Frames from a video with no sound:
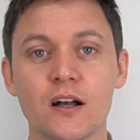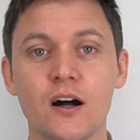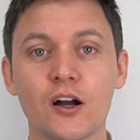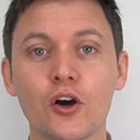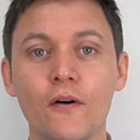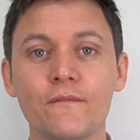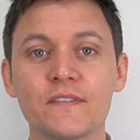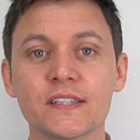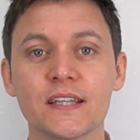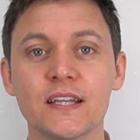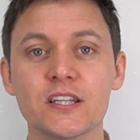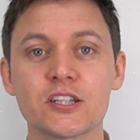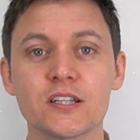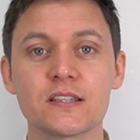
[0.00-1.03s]
are
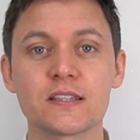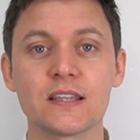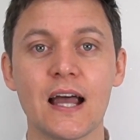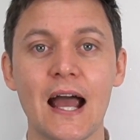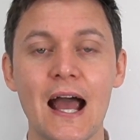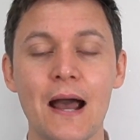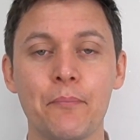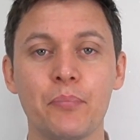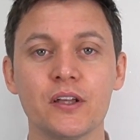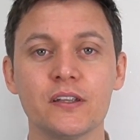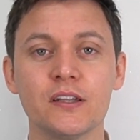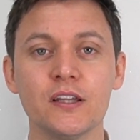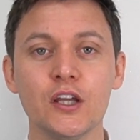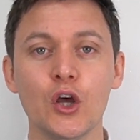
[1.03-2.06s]
conversations that
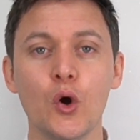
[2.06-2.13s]
happen